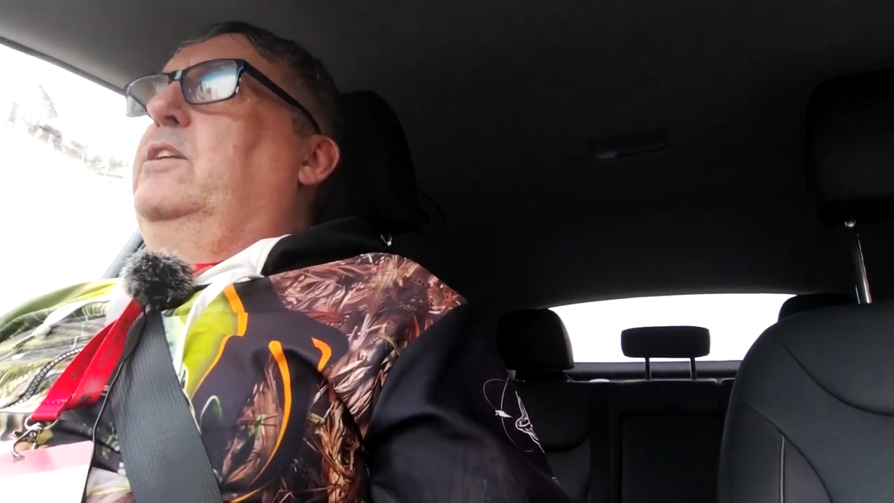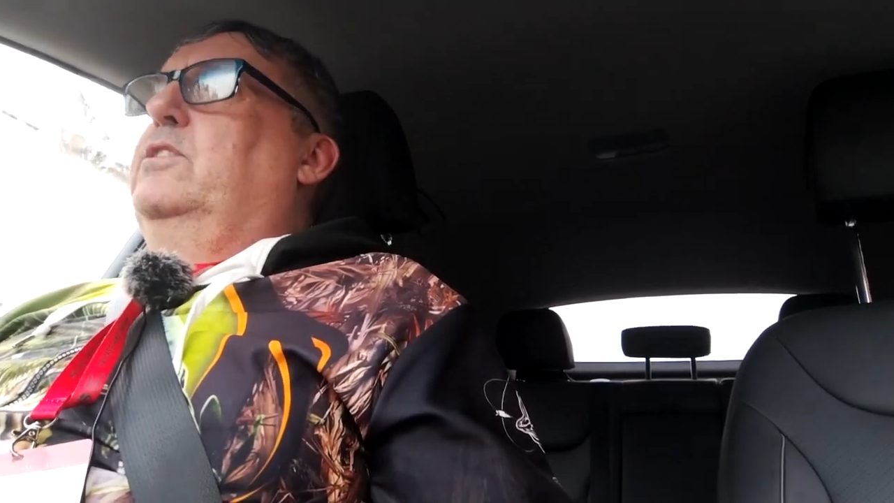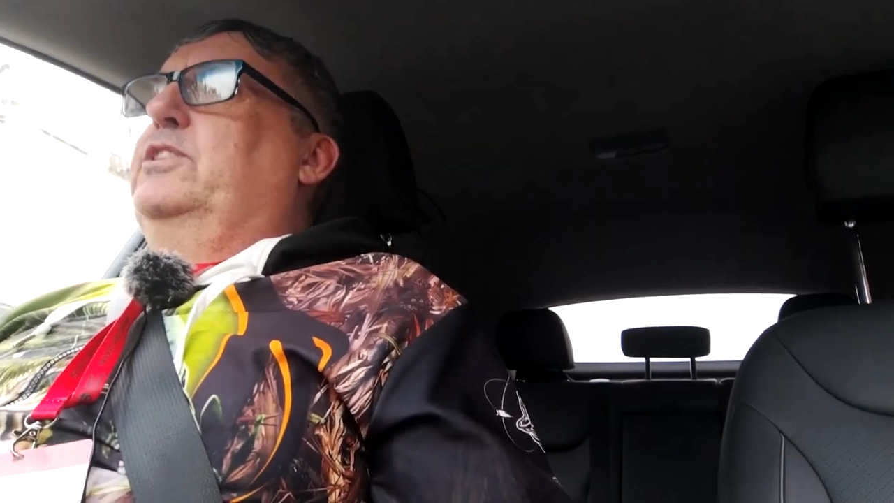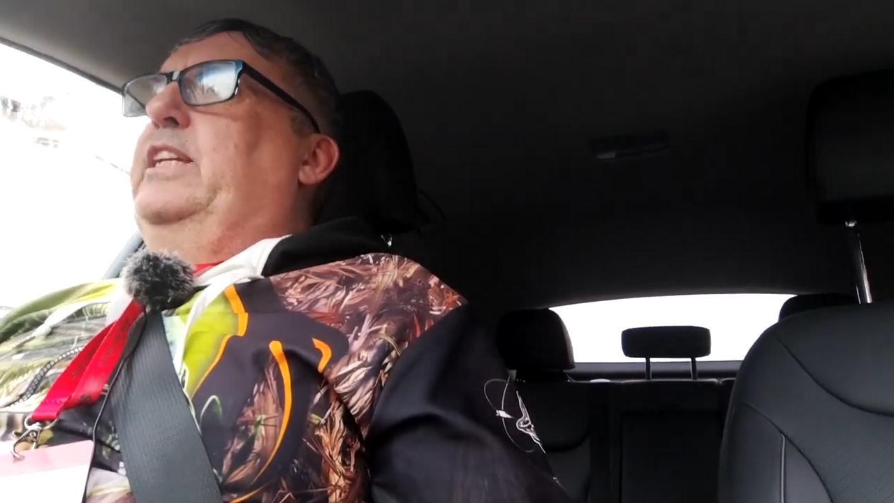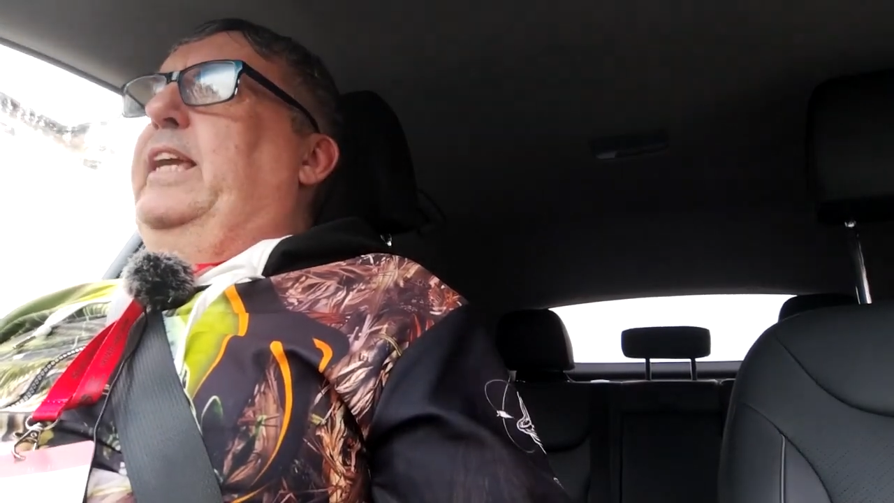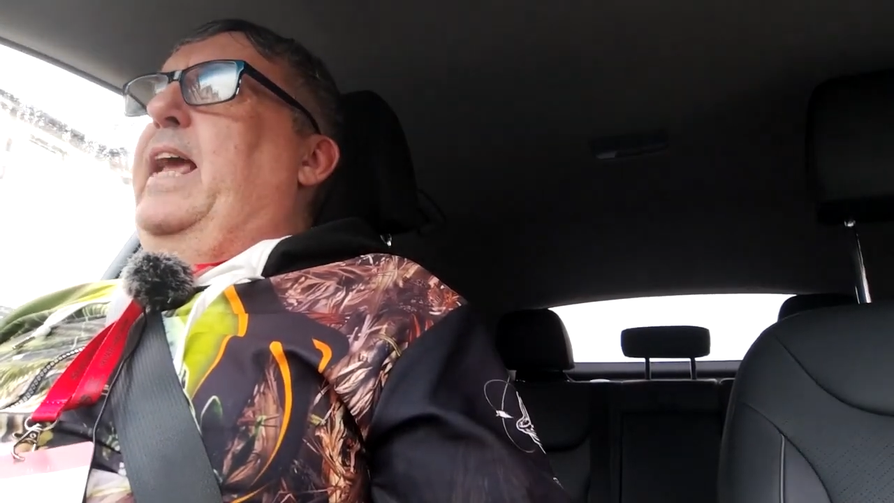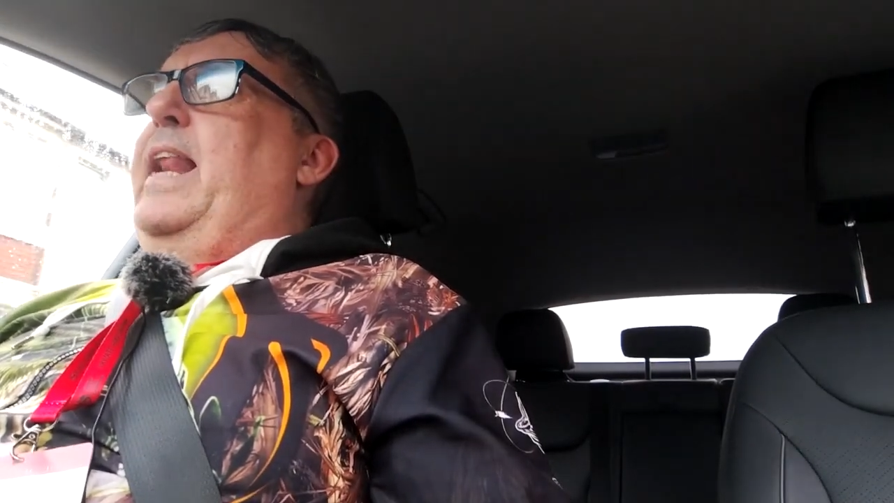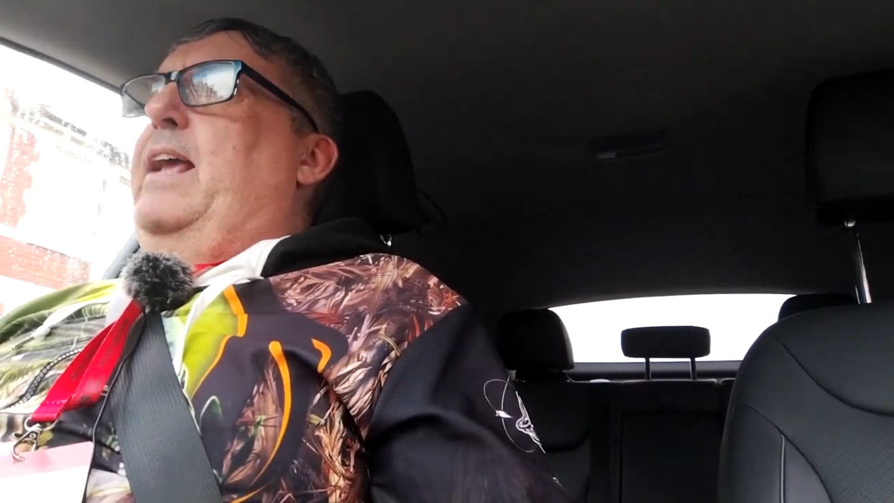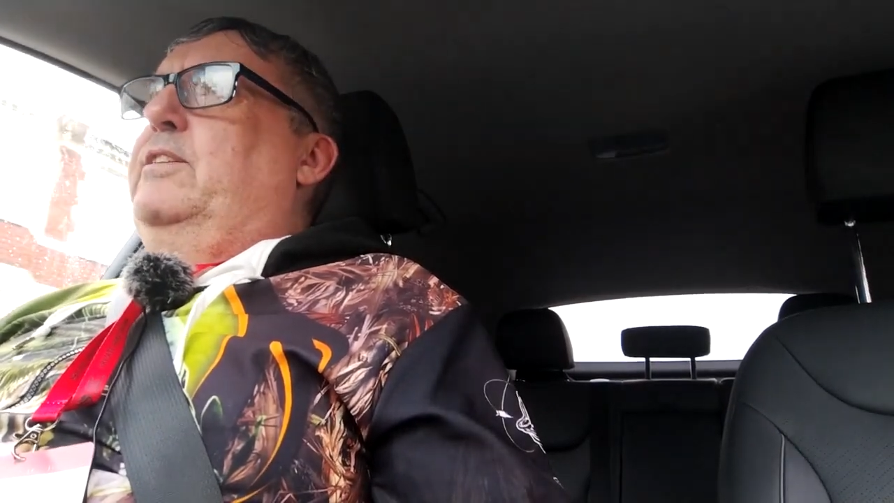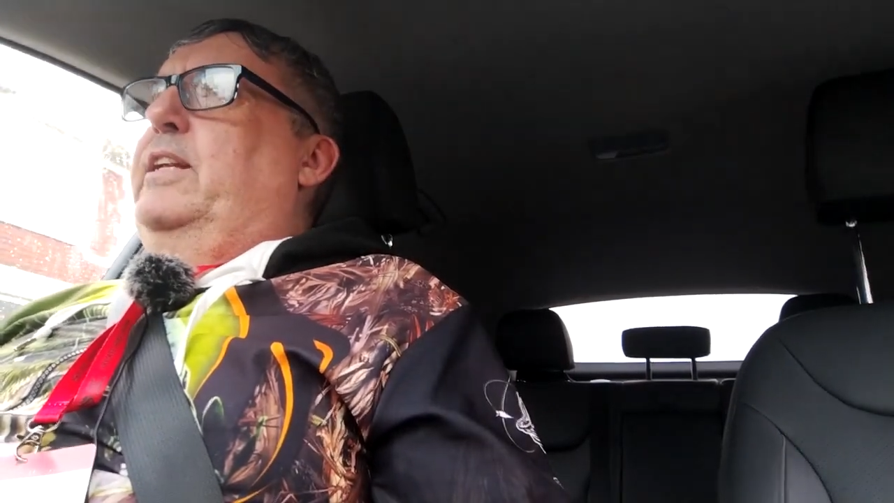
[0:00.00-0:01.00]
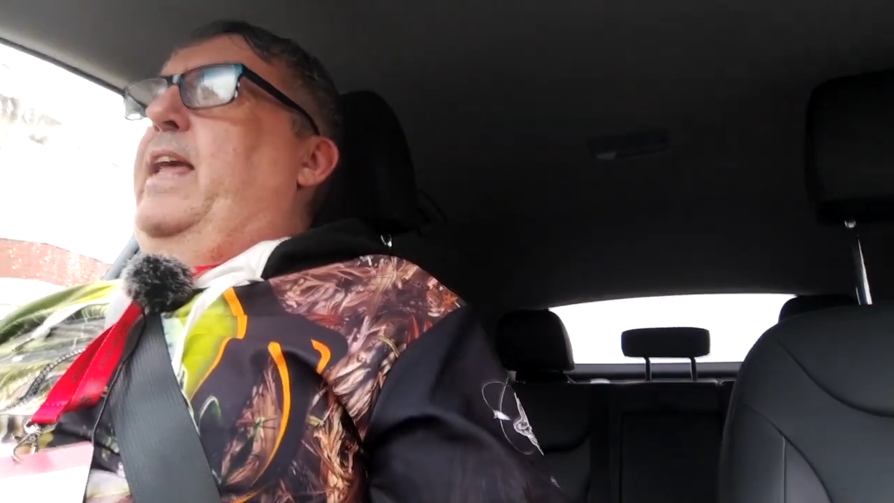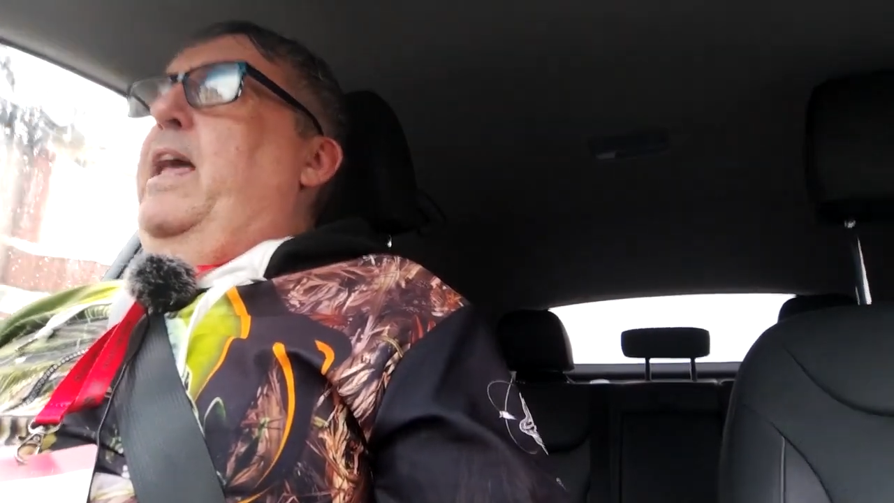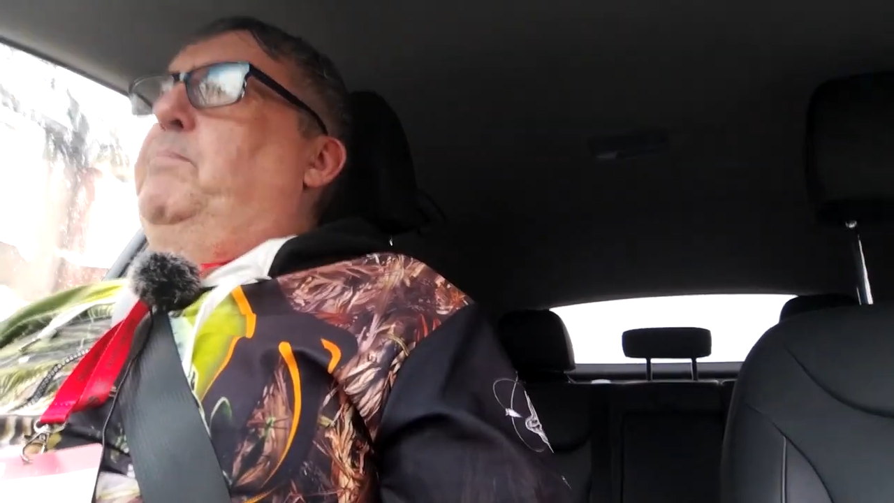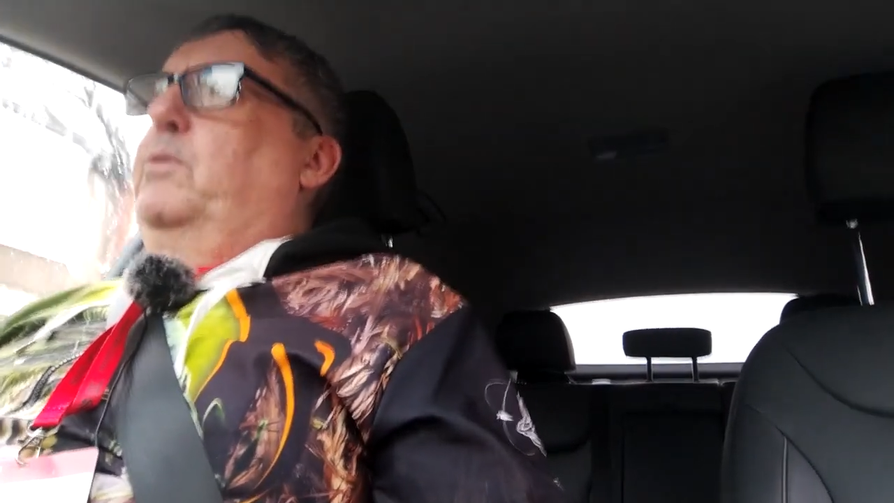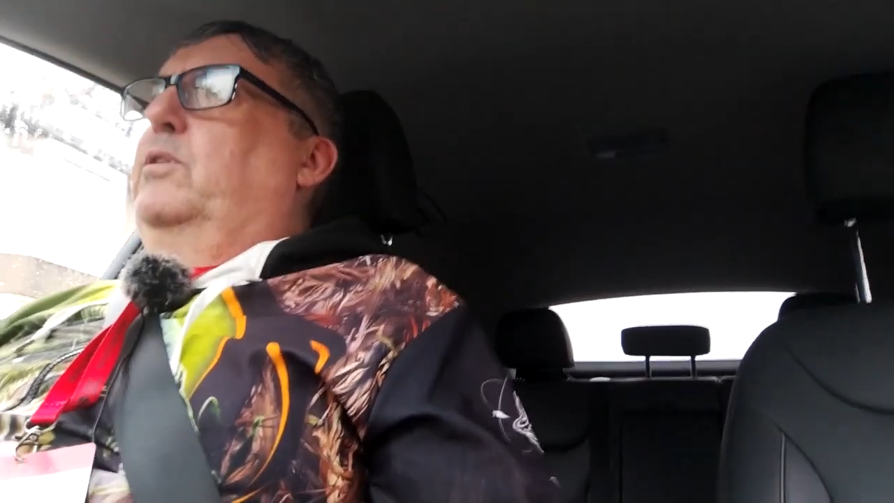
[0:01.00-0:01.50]
just to get out to the
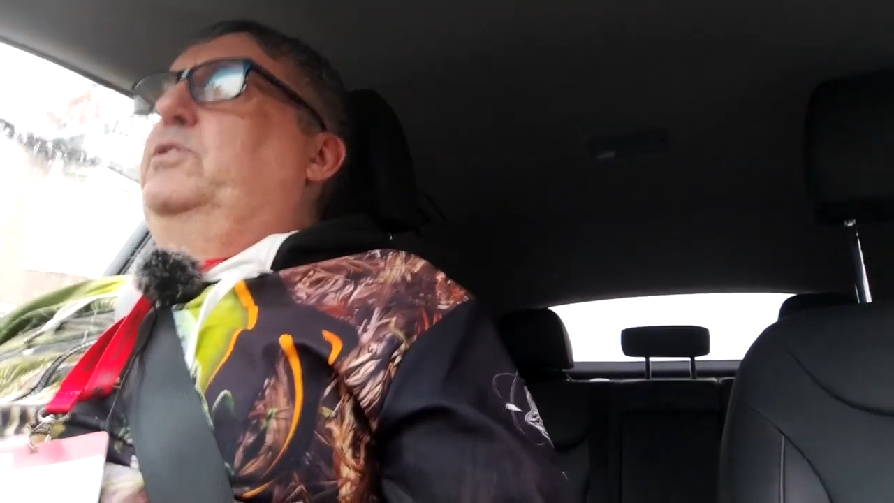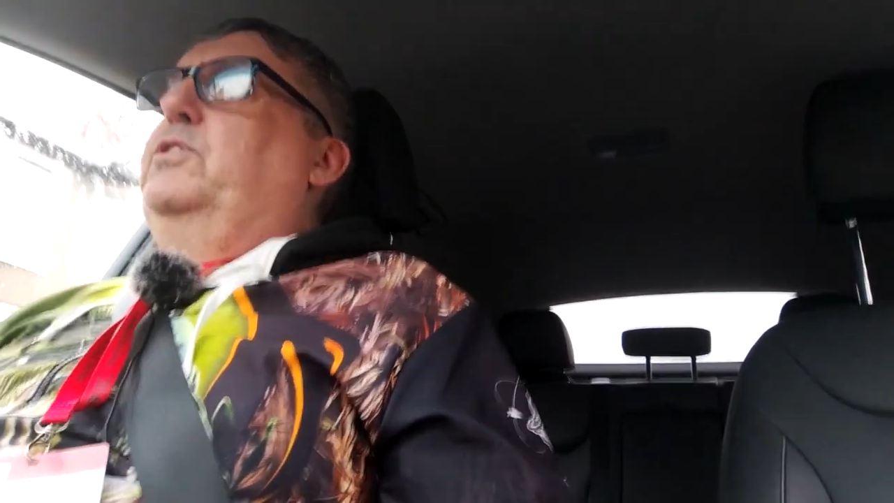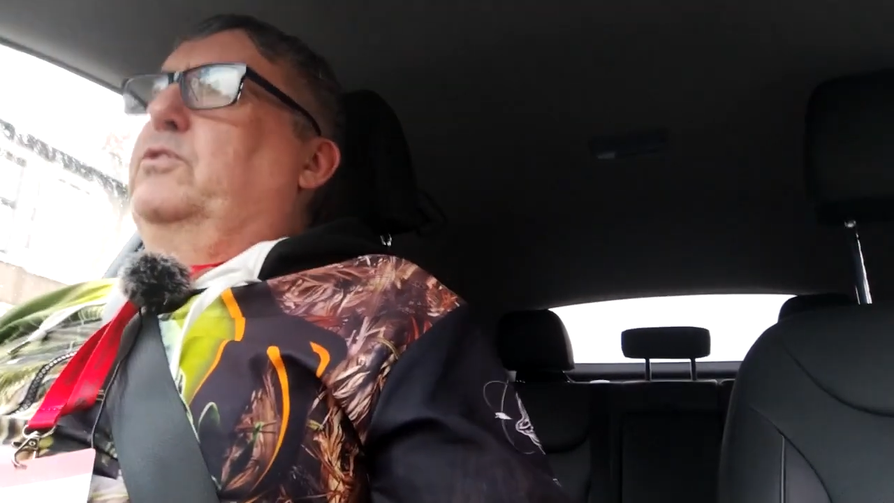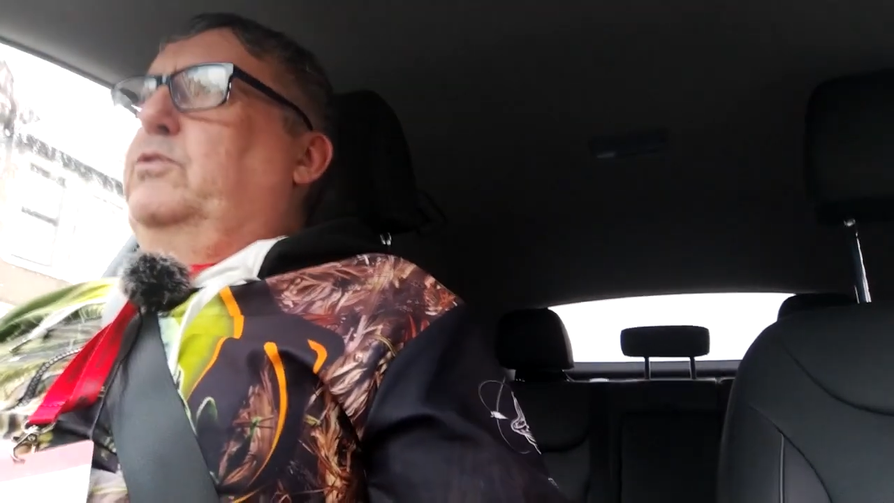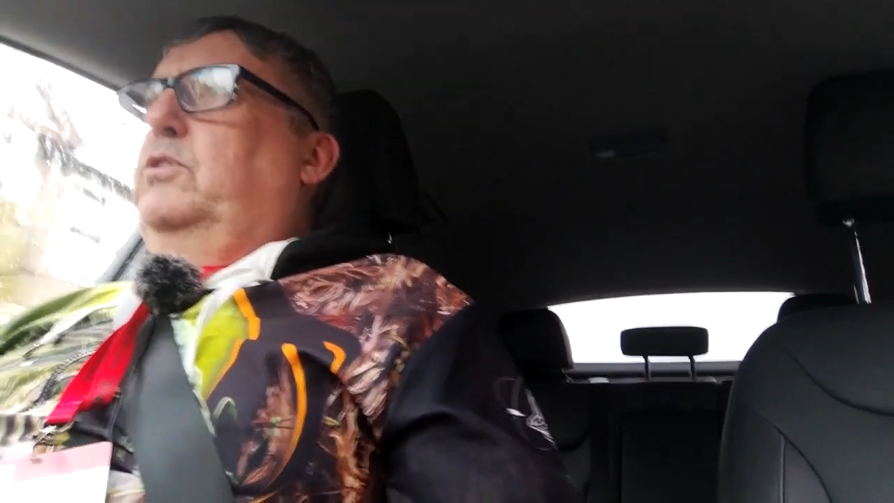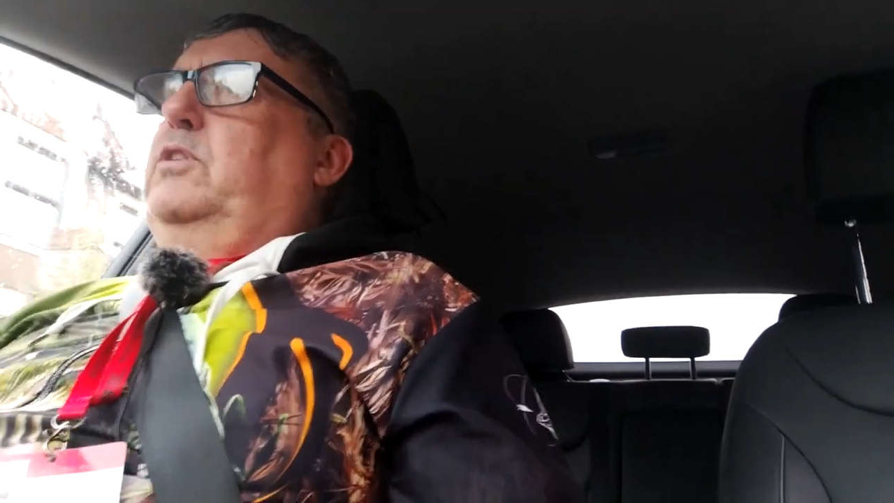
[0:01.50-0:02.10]
airport or